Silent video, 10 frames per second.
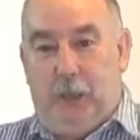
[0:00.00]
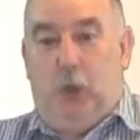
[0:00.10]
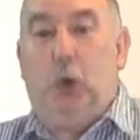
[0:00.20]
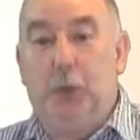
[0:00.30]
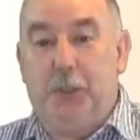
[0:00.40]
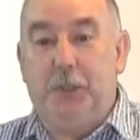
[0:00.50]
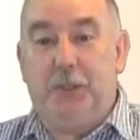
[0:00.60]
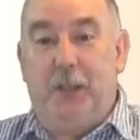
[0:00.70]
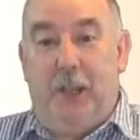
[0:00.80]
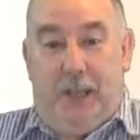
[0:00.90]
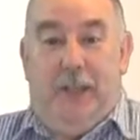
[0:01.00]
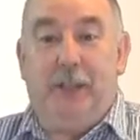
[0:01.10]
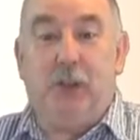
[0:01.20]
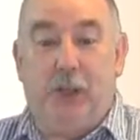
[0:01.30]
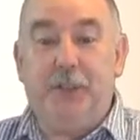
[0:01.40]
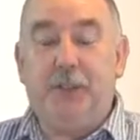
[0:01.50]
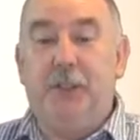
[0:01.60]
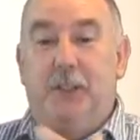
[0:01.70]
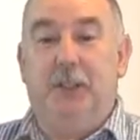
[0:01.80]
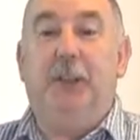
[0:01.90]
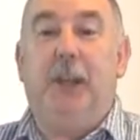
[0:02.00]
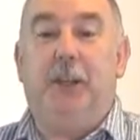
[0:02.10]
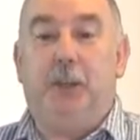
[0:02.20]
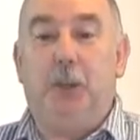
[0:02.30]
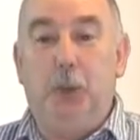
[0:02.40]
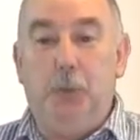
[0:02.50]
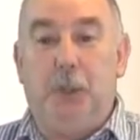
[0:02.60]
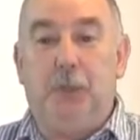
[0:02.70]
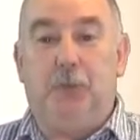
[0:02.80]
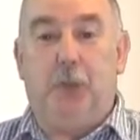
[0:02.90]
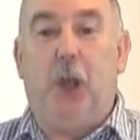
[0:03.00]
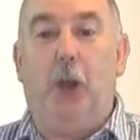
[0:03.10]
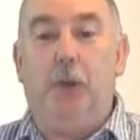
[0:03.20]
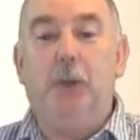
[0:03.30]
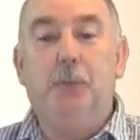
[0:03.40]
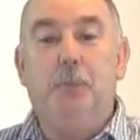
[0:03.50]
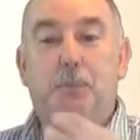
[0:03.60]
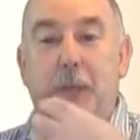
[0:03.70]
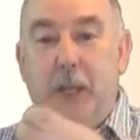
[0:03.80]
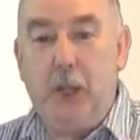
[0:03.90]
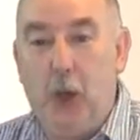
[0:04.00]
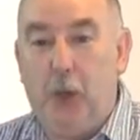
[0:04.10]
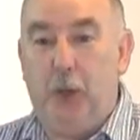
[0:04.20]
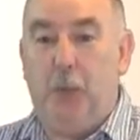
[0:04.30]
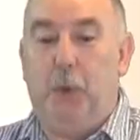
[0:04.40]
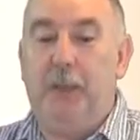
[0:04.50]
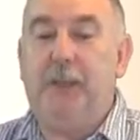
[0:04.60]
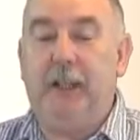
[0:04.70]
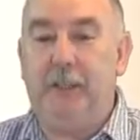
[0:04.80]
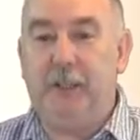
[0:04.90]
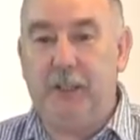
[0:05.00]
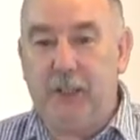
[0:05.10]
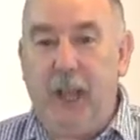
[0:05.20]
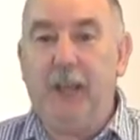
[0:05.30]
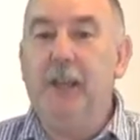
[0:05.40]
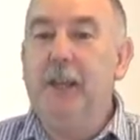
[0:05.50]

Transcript: causes an increase in that cumulative load beyond what the tendon can take?